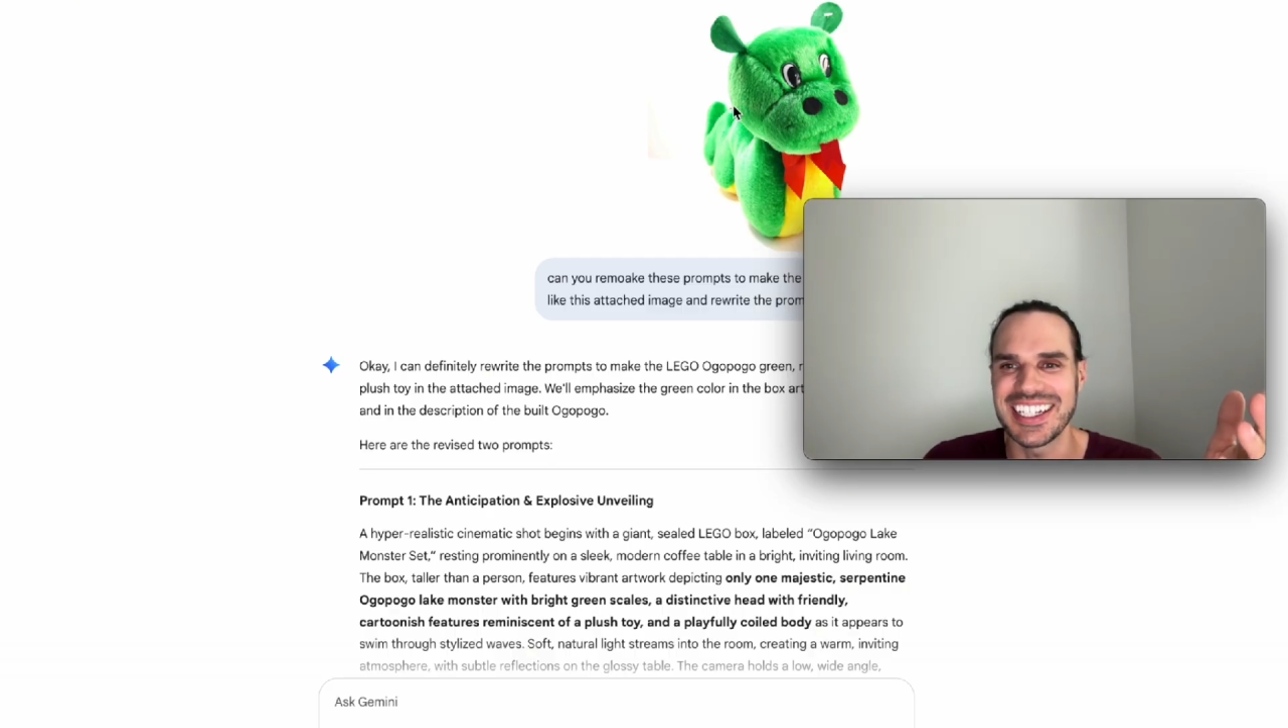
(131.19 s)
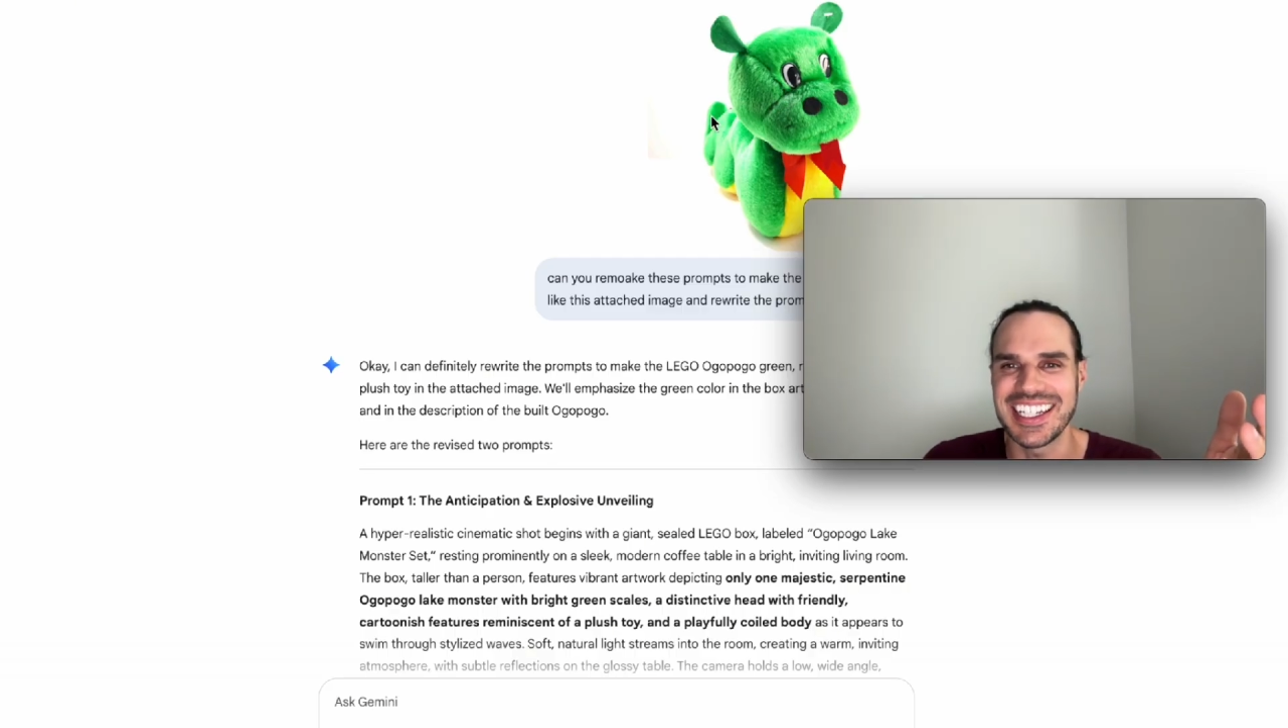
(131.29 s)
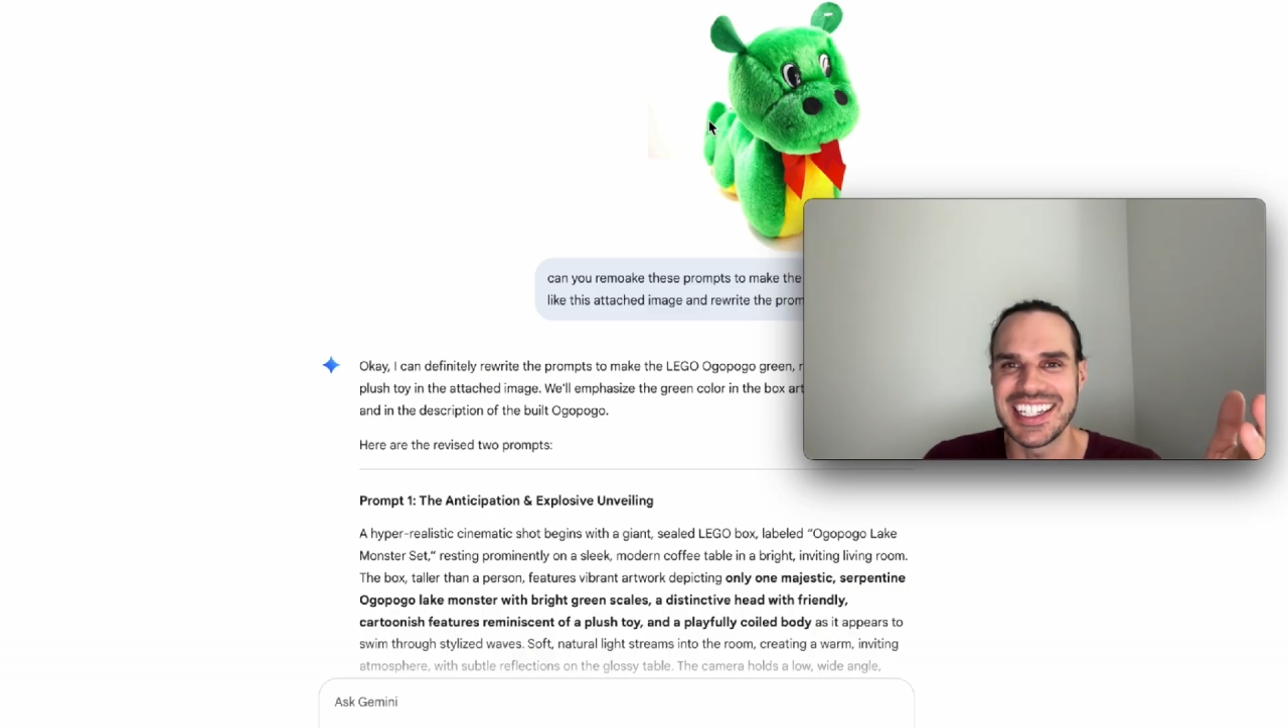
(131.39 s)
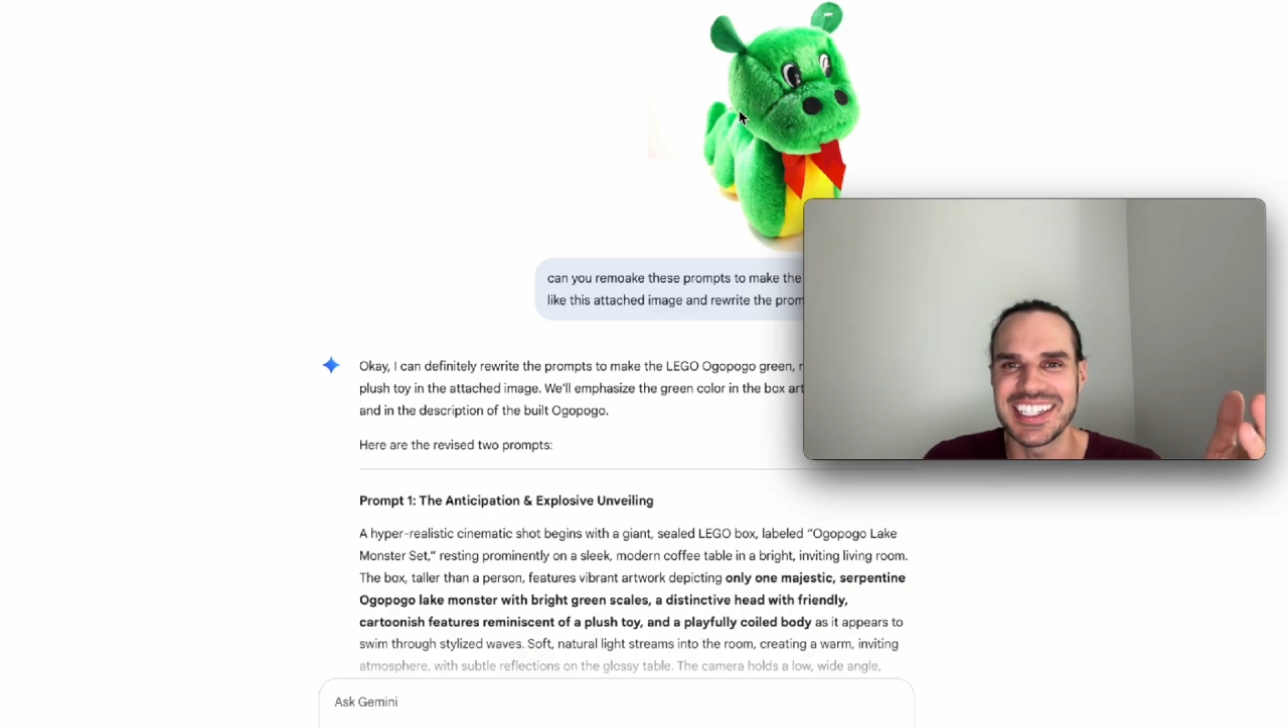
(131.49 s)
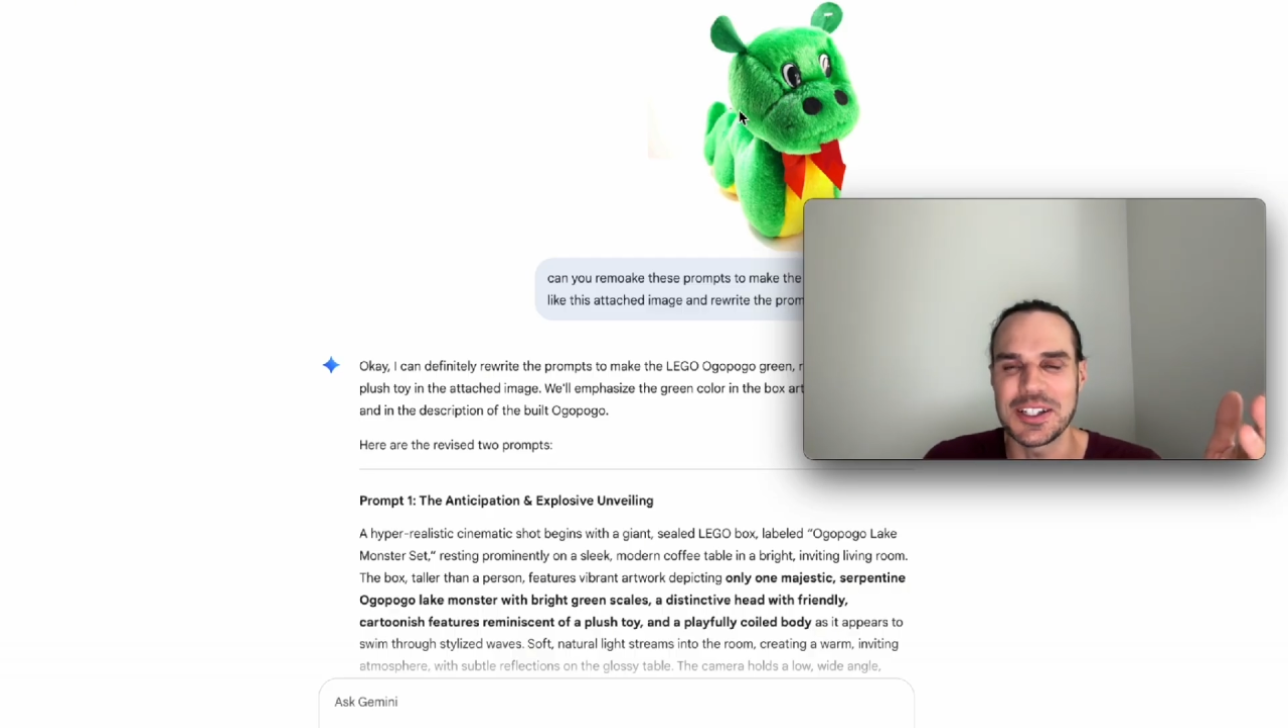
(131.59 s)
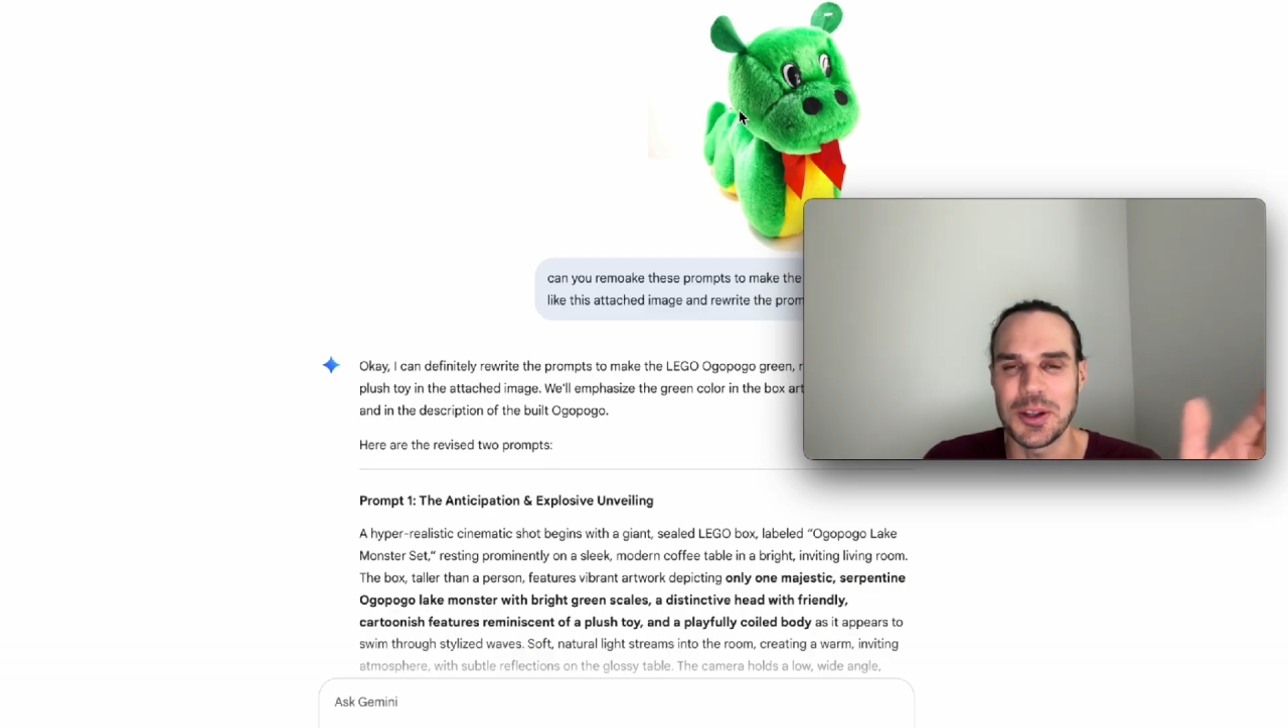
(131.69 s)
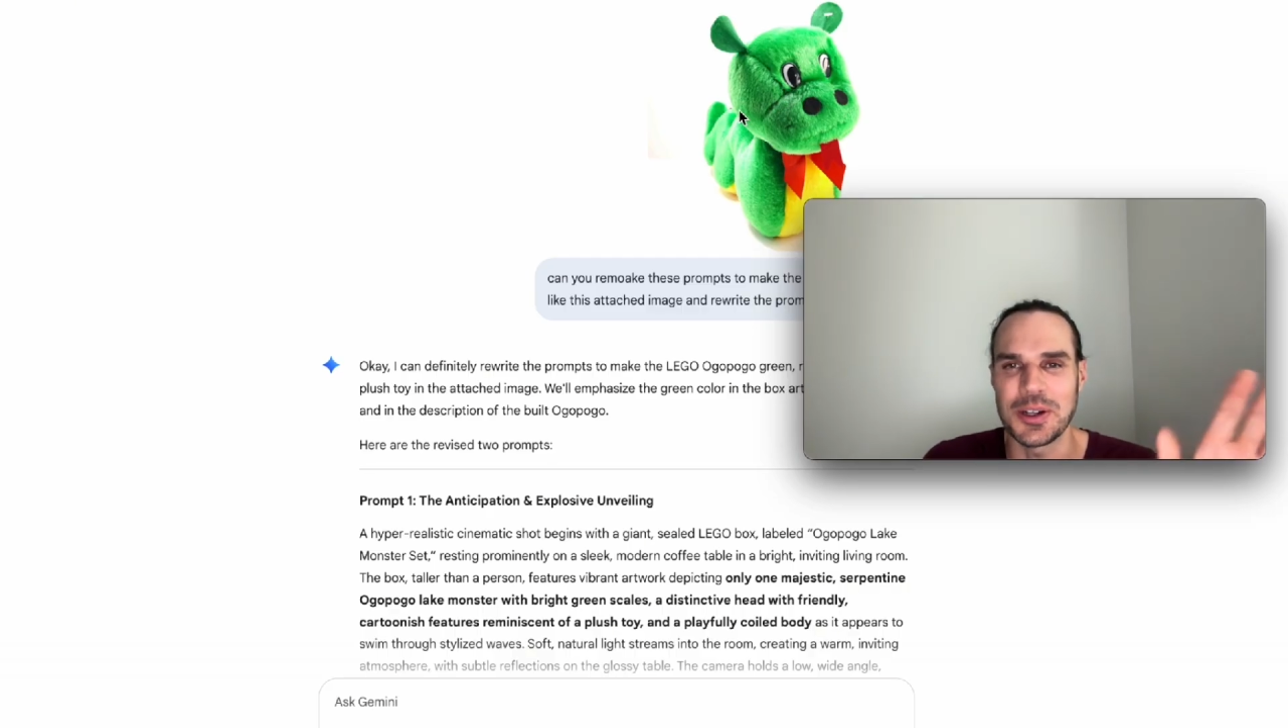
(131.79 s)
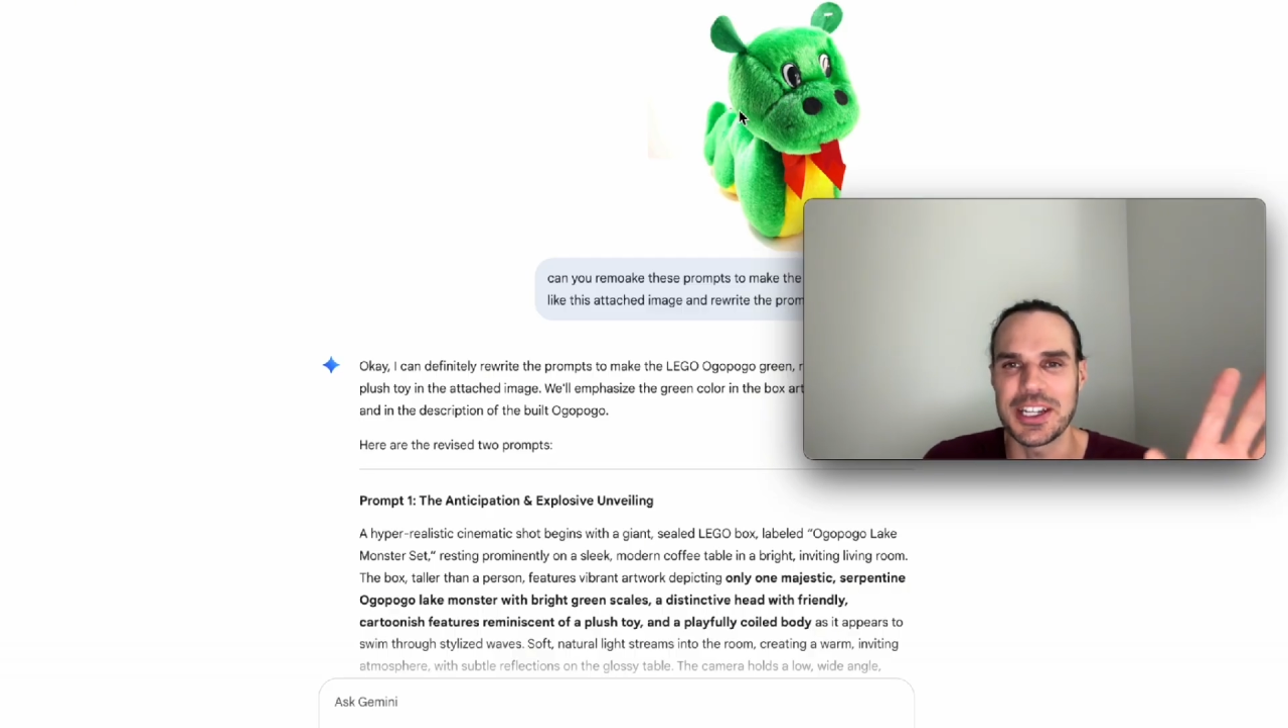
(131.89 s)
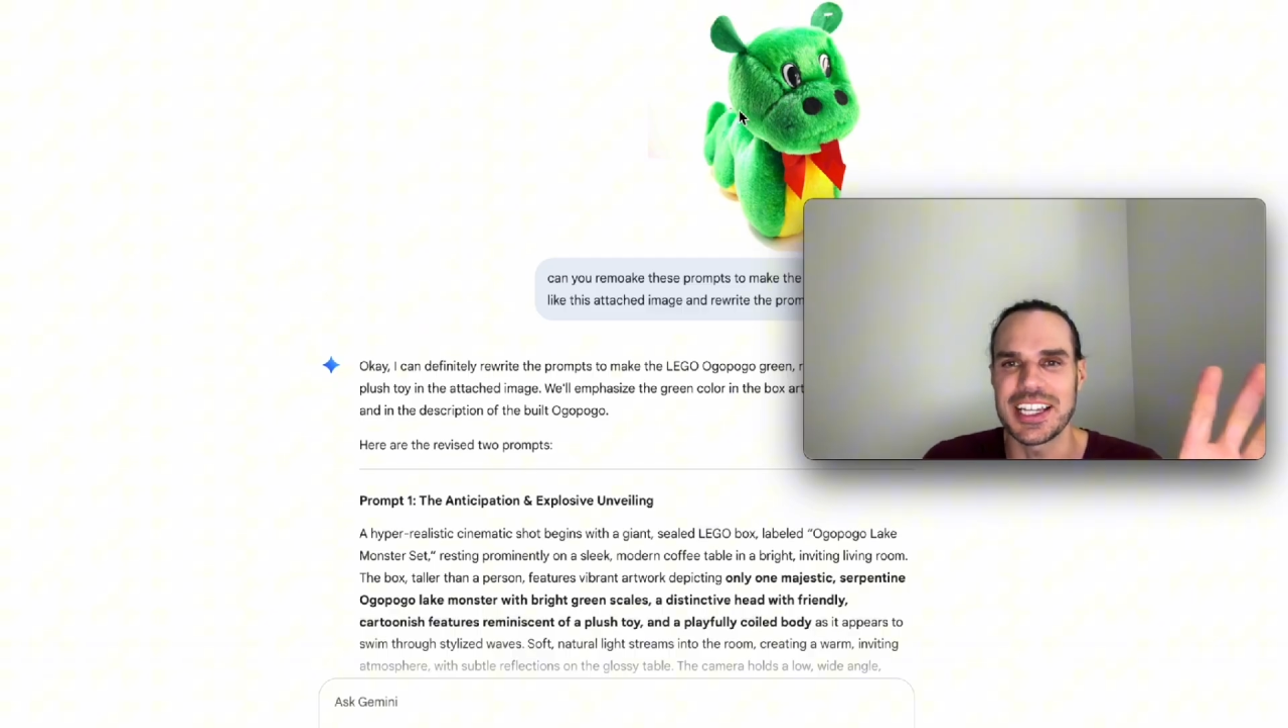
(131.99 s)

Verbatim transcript: in Kelowna.